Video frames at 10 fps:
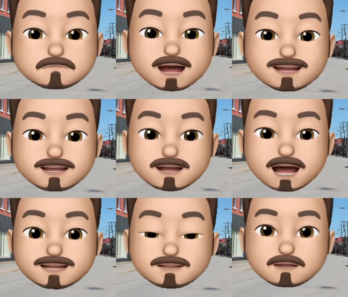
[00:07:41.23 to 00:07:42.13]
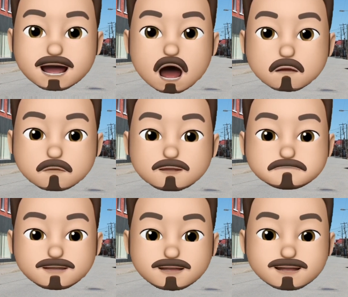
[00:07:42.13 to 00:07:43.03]
a masterclass on that one,
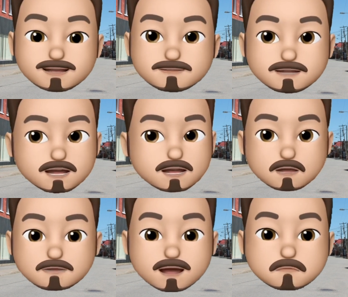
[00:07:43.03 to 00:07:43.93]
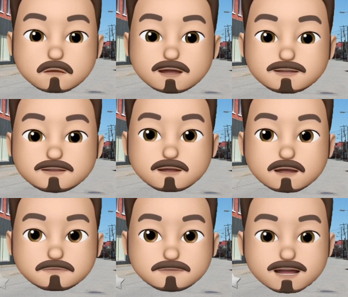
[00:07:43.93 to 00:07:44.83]
but this sure ain't one of
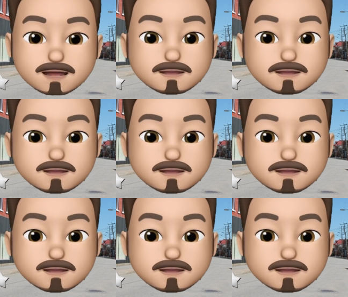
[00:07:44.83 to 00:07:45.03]
those.